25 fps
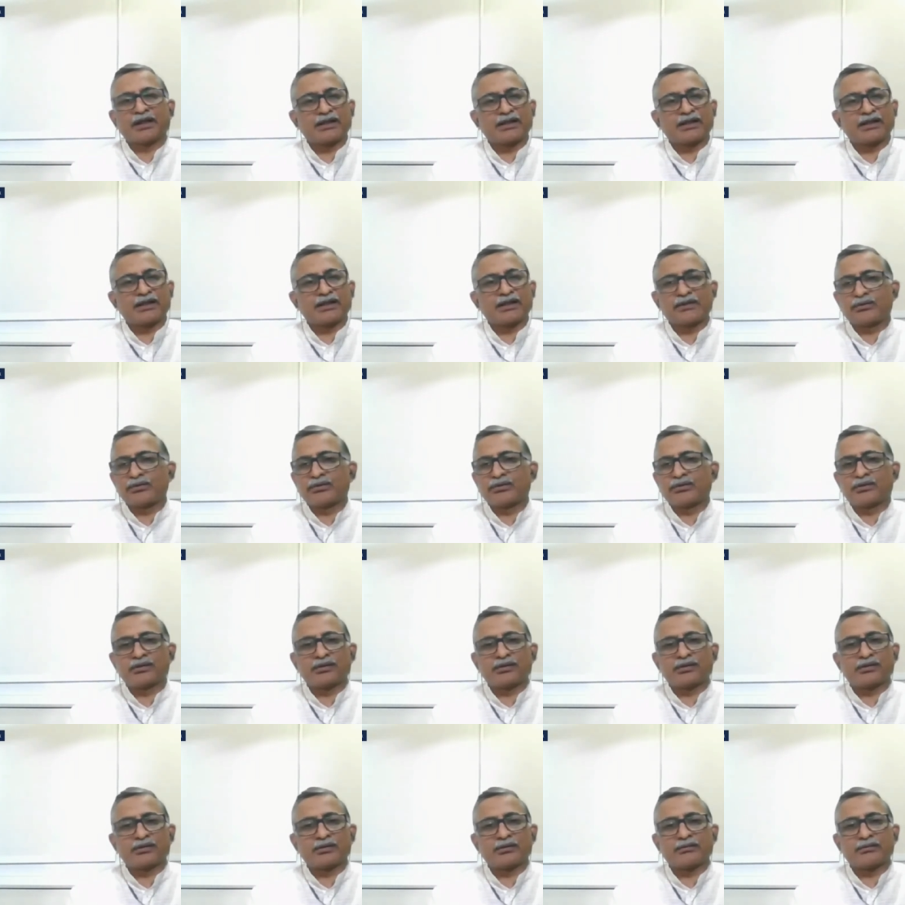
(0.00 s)
And I
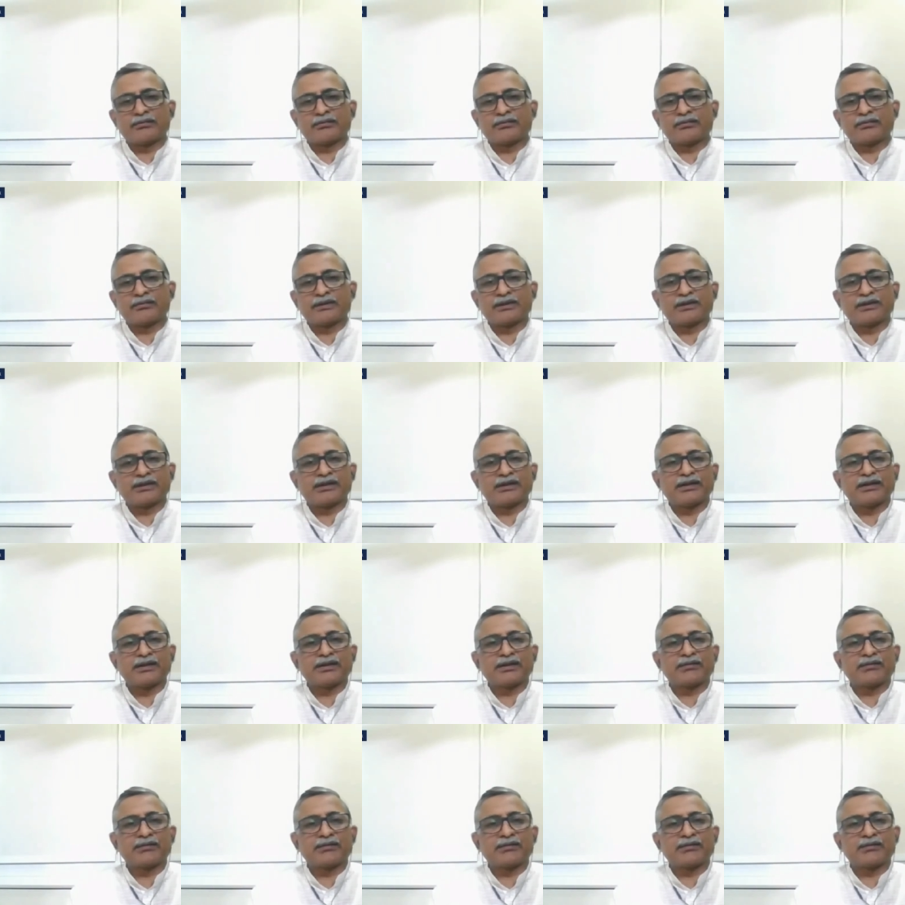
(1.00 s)
know uh, with
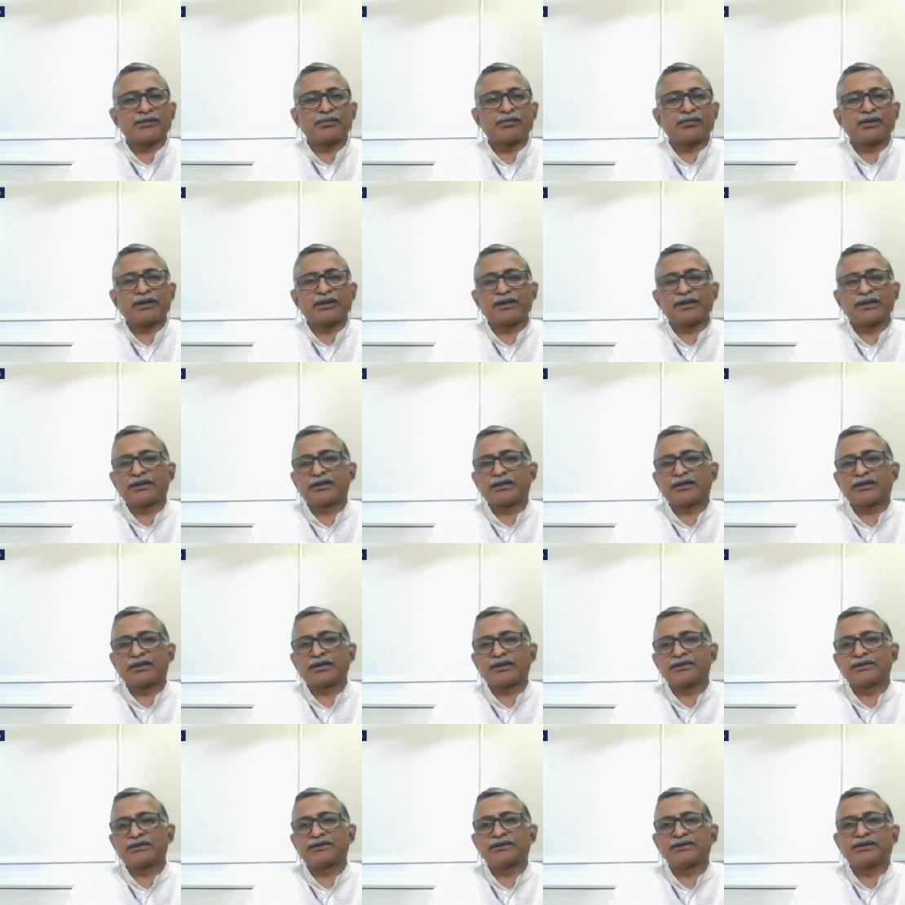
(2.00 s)
uh, people like
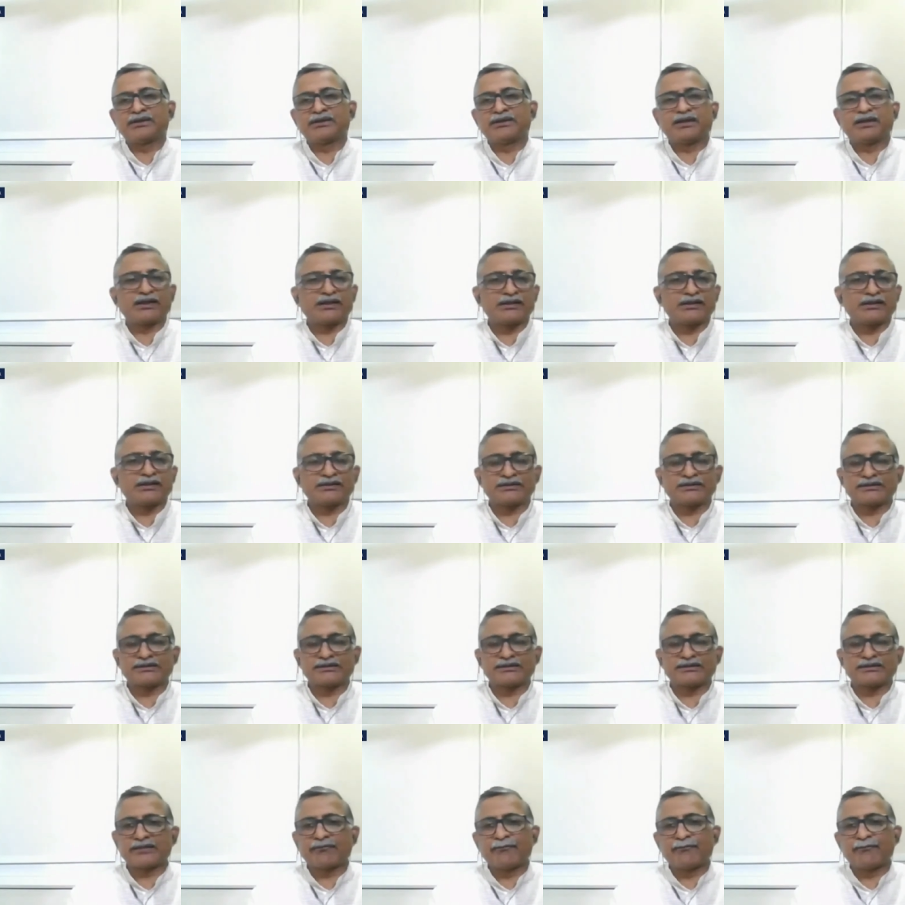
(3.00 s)
uh, Ranjit Ji and
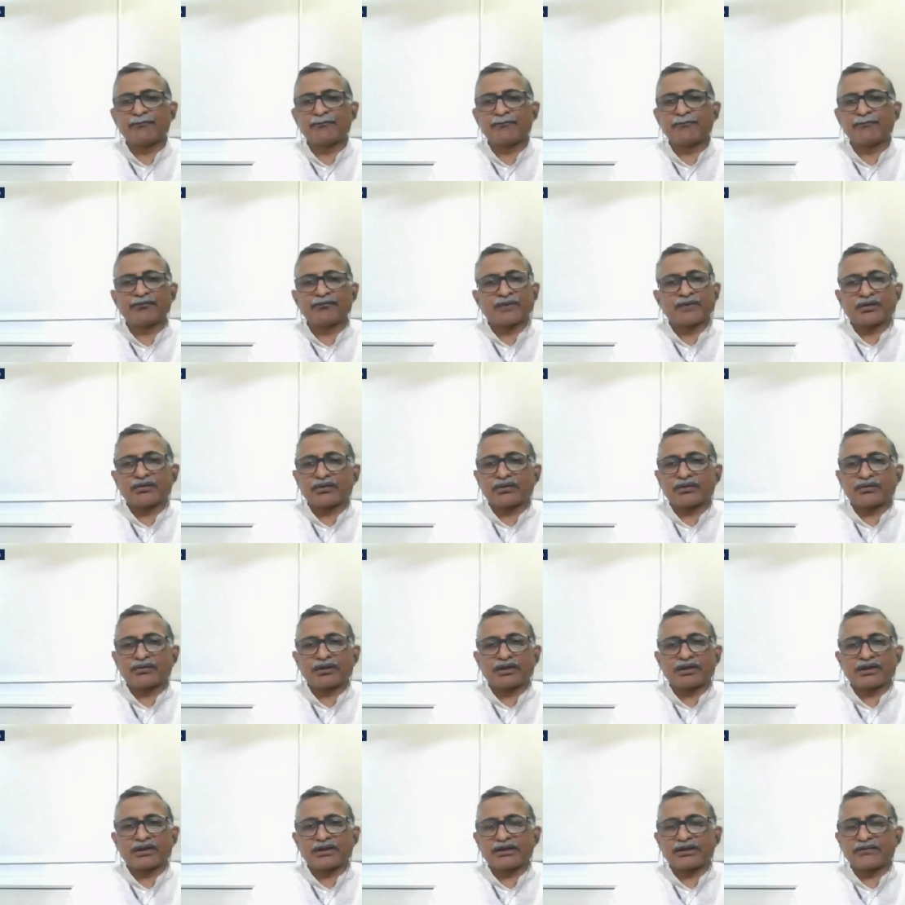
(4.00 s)
others, uh,
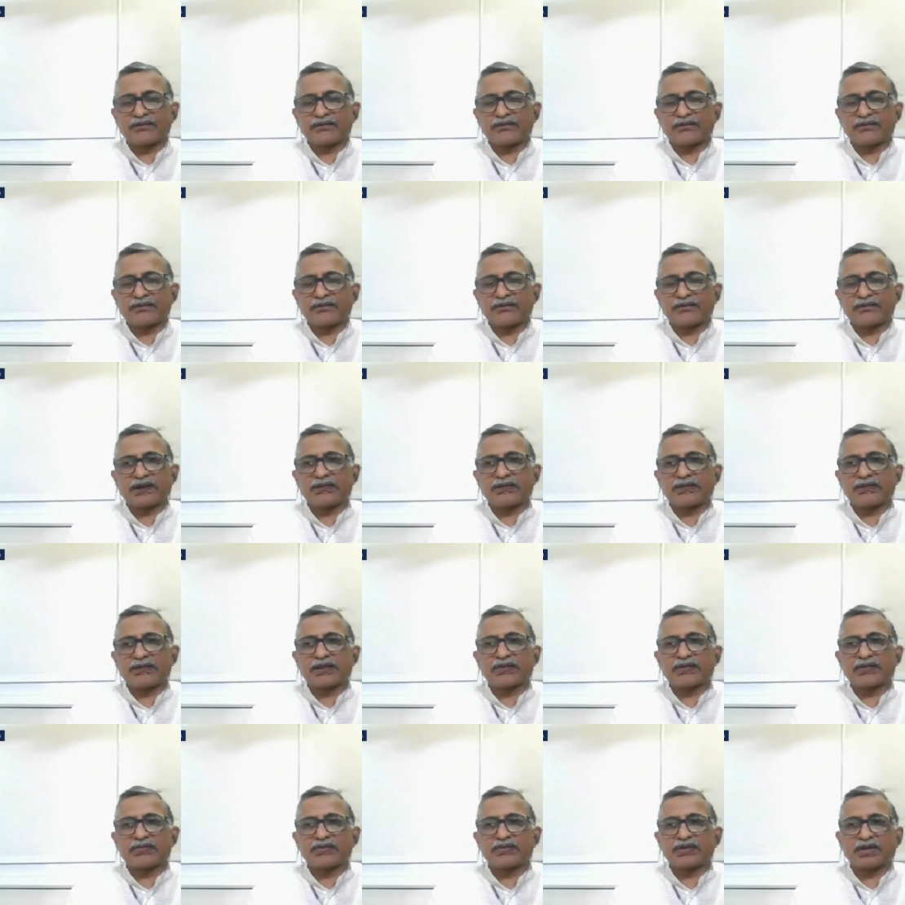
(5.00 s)
we, we can
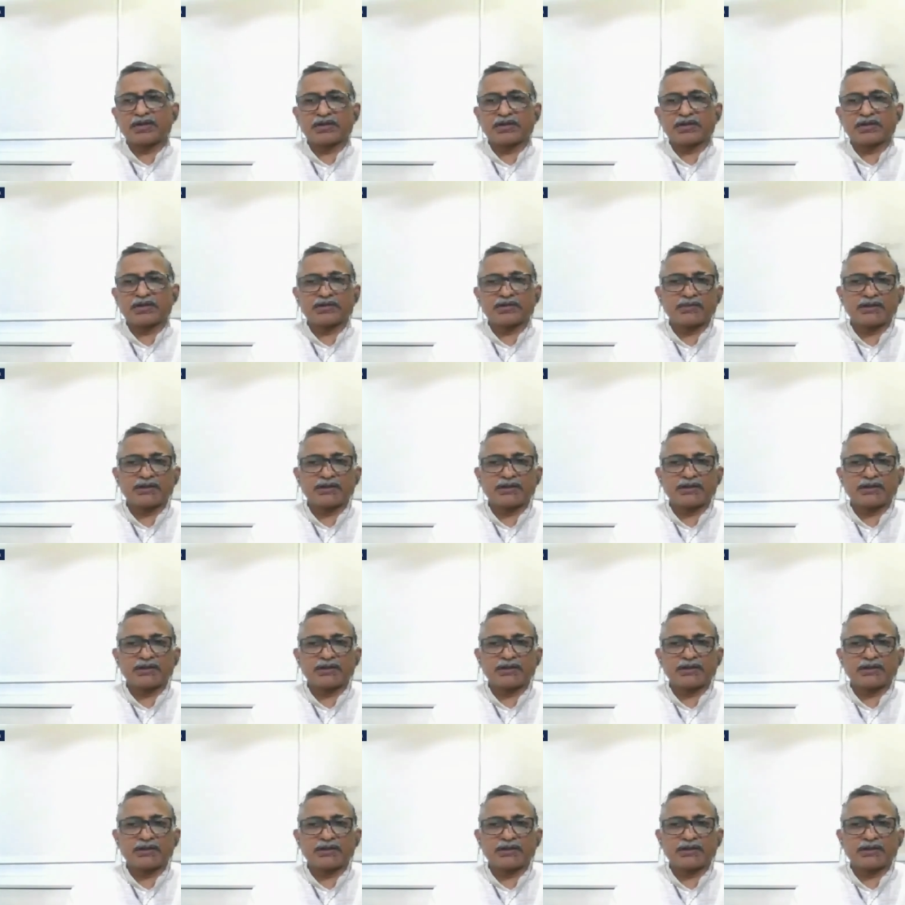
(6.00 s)
definitely make a good